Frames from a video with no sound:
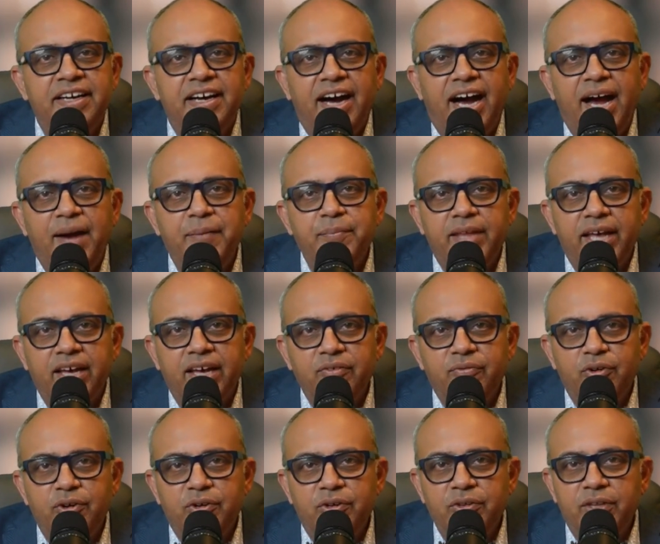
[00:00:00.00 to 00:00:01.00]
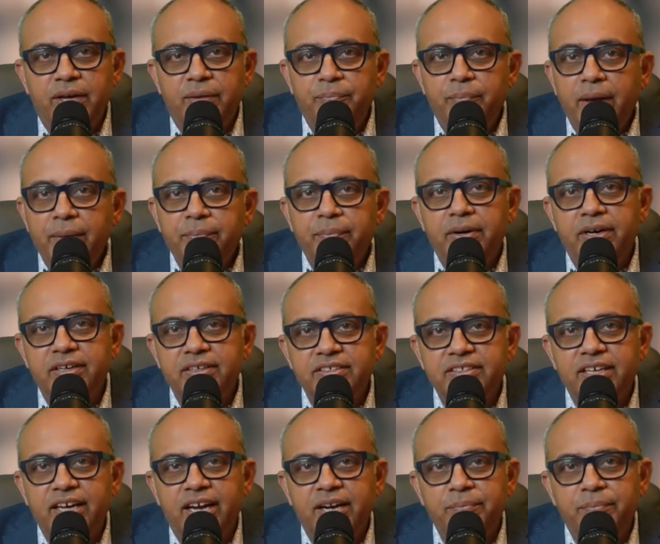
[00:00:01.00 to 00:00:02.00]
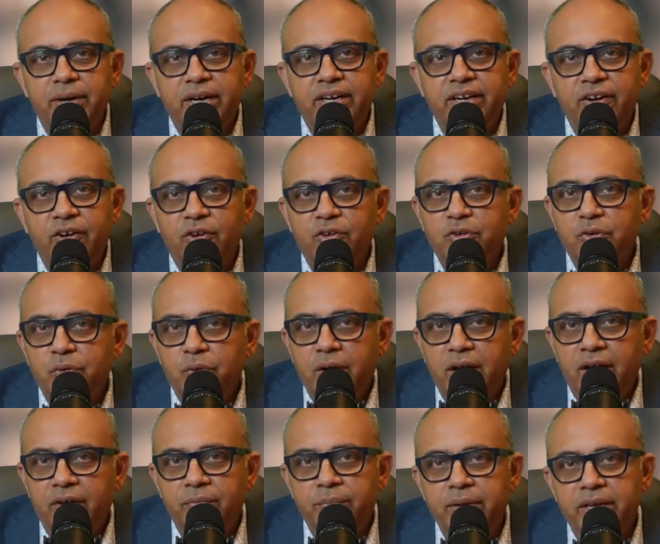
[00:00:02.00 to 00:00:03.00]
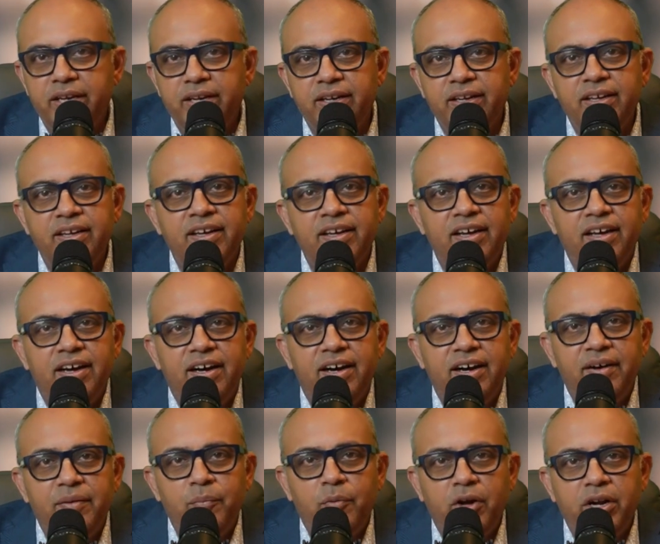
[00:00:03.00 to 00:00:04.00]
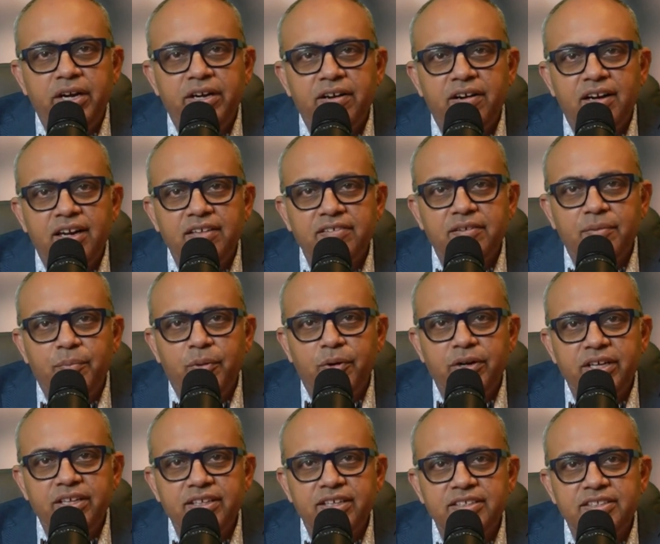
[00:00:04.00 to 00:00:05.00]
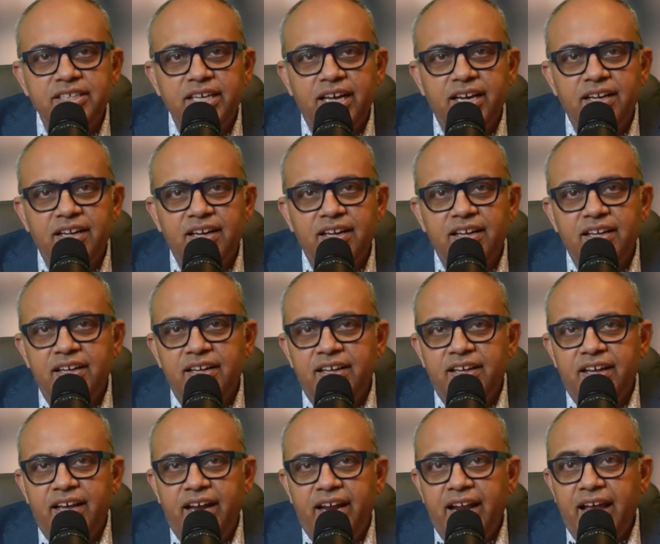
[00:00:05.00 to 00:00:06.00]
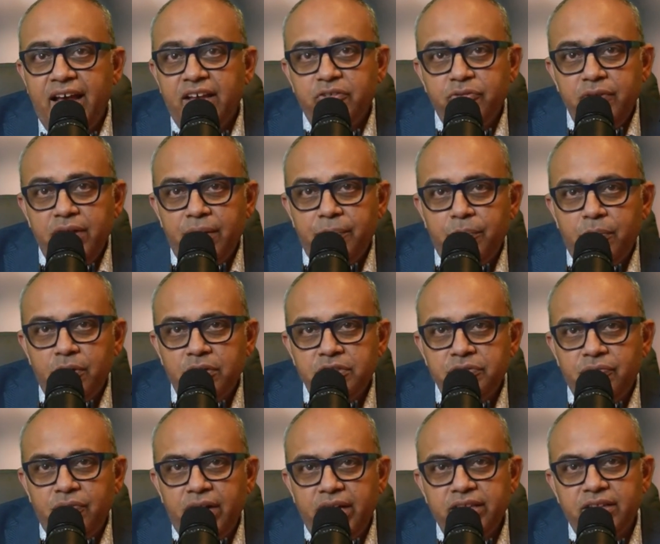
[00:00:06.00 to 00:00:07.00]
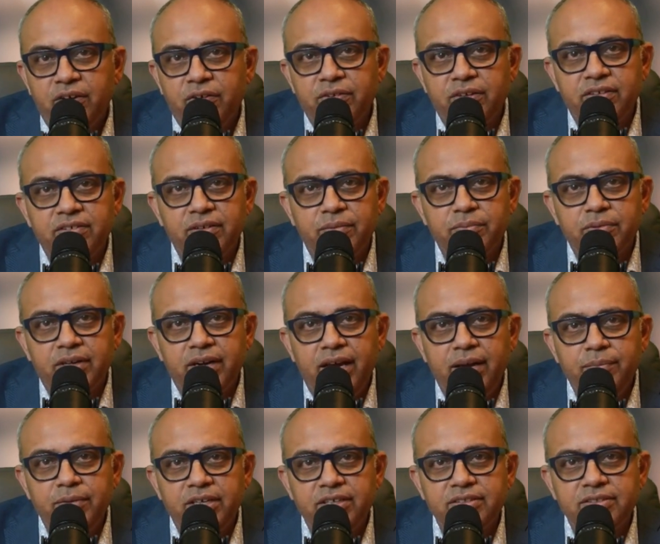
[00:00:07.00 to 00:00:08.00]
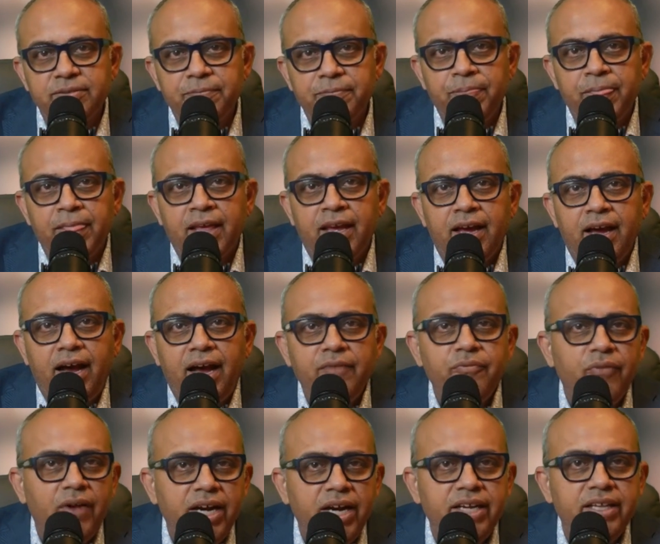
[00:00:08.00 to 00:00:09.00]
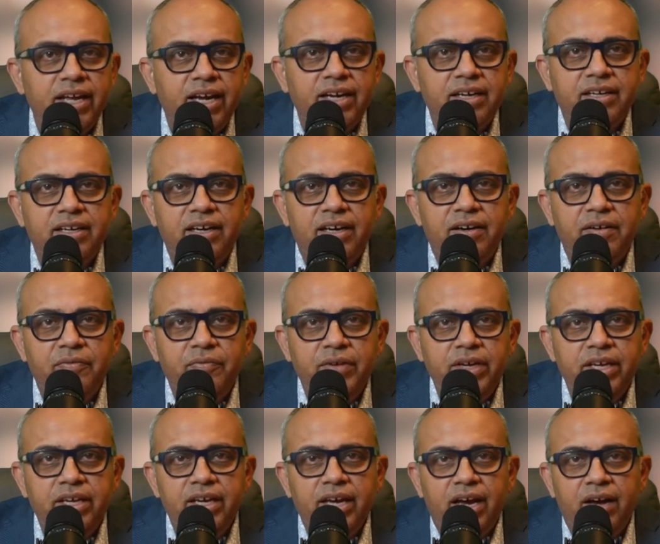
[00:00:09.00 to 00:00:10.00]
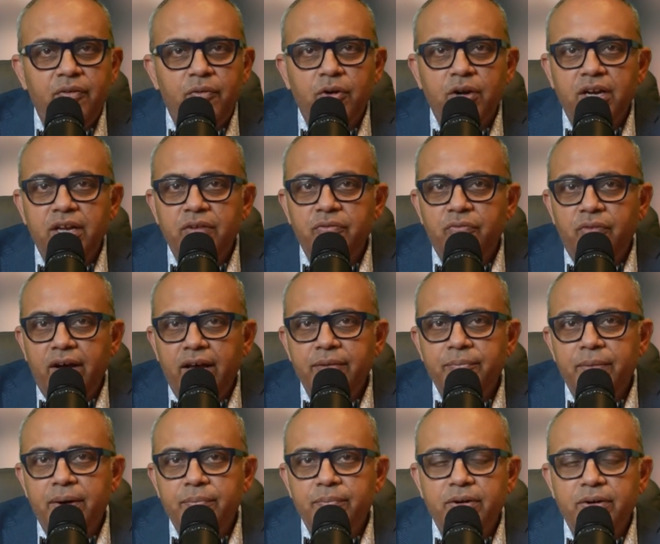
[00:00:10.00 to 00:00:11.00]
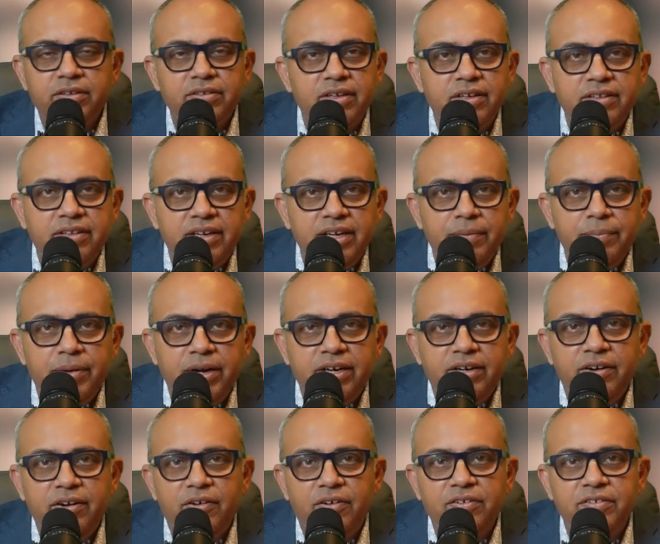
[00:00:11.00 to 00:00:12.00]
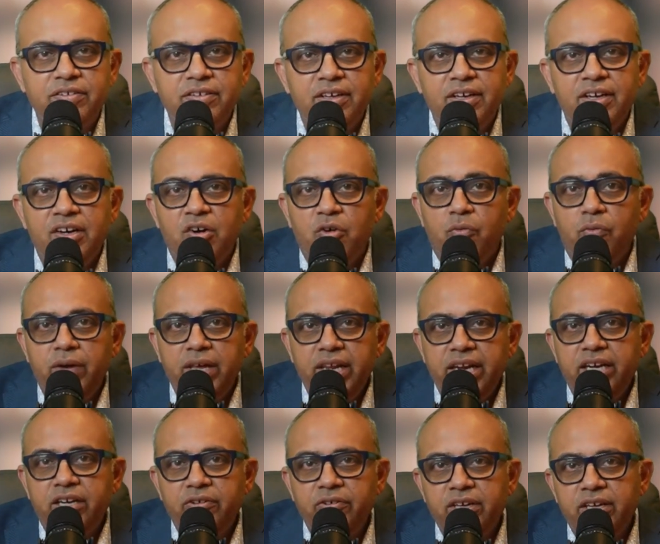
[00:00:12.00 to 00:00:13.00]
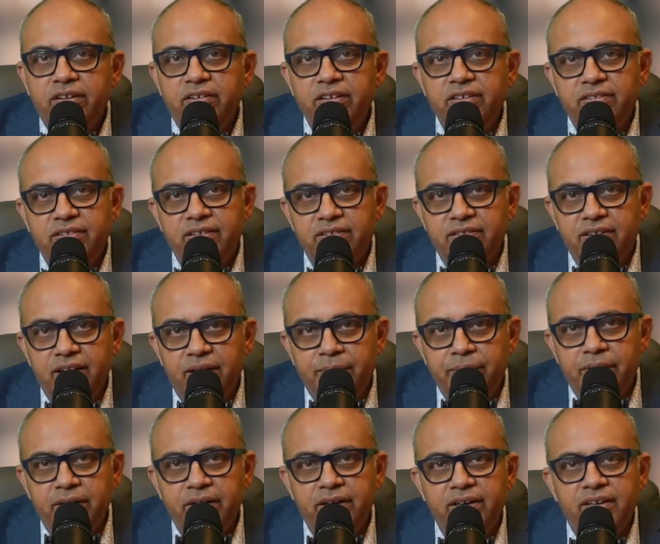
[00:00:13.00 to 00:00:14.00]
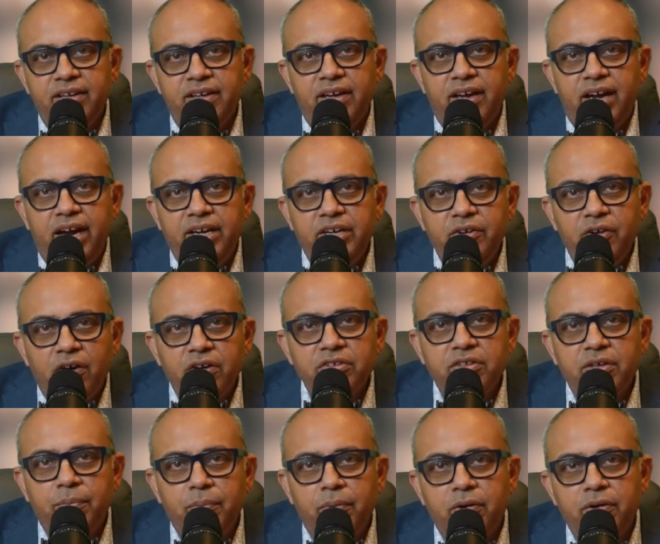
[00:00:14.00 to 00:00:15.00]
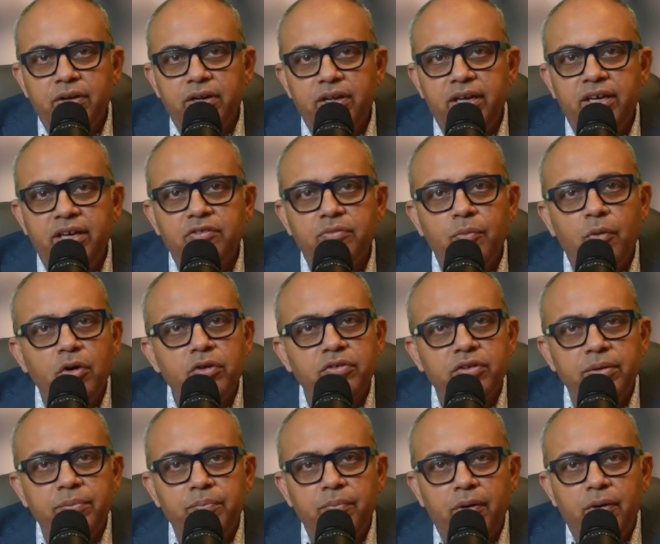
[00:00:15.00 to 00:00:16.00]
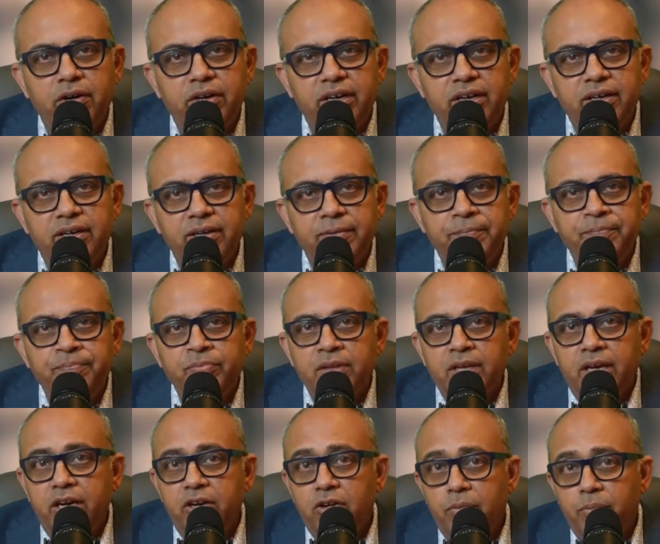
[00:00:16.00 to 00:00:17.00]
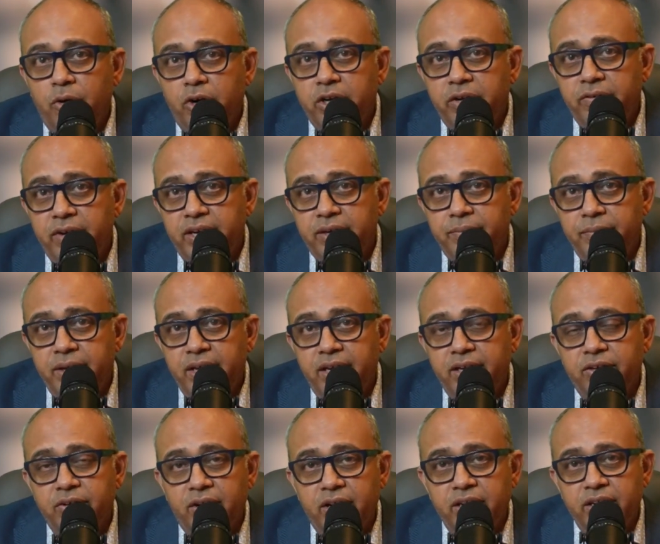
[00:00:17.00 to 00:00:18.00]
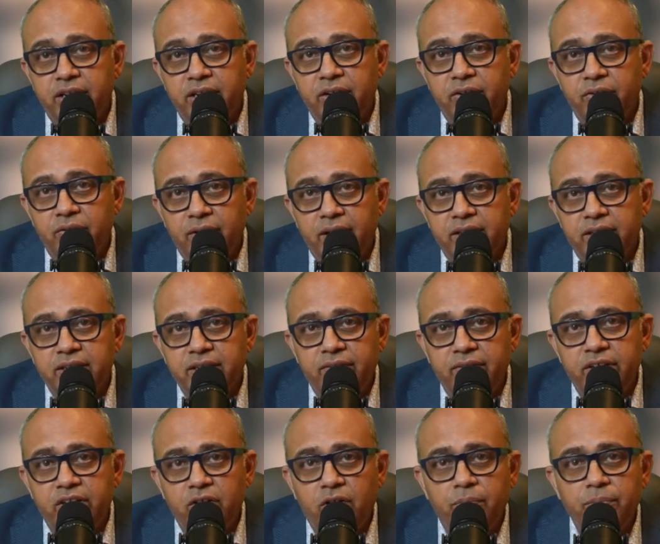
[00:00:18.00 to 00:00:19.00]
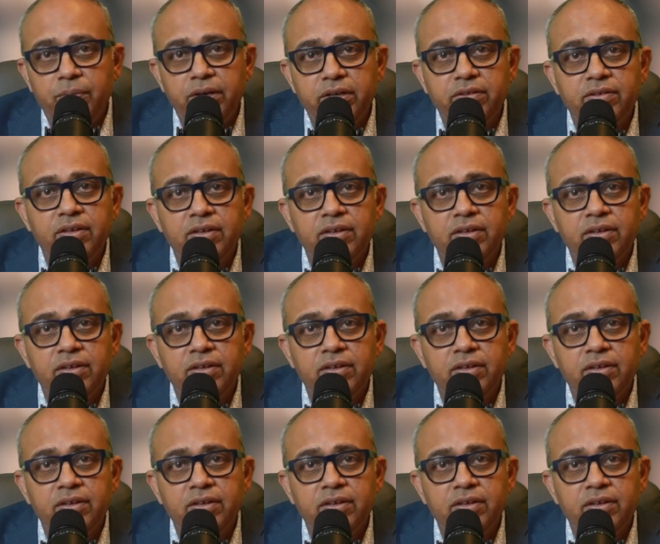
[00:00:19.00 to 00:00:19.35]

I'm thankful to the members and Patreons who have been monetarily supporting the channel. And as we approach 5,000 subscribers, I find that we have only 5 members and 3 Patreons. We need to increase this number, and your support is most important. It will motivate me to continue HIV topics.